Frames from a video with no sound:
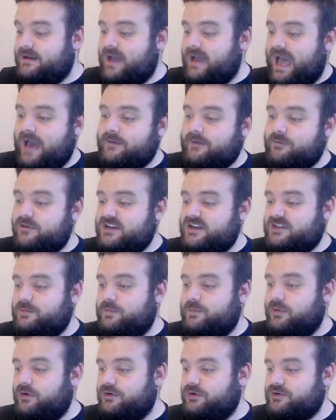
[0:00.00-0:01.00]
average,
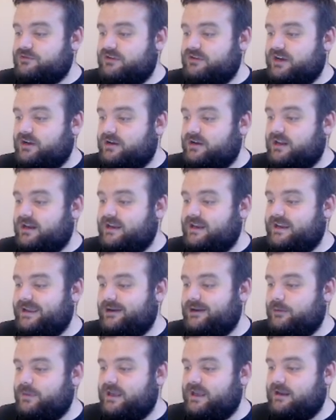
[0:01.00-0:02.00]
bordering on a
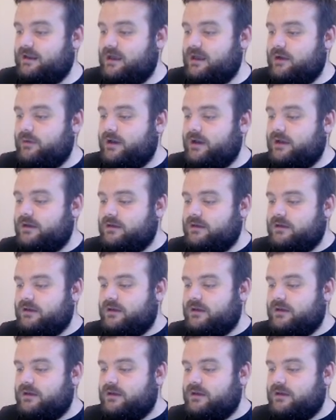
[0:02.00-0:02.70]
little bit lower.